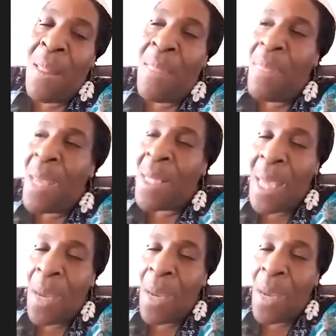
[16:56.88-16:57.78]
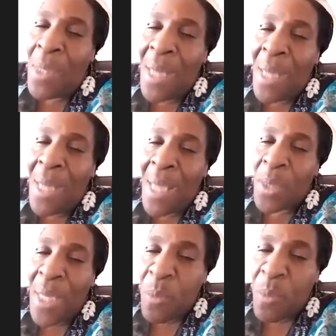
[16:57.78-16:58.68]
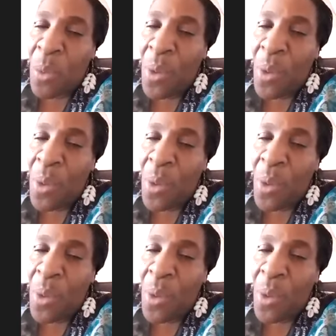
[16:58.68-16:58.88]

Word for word: that I would like to explore.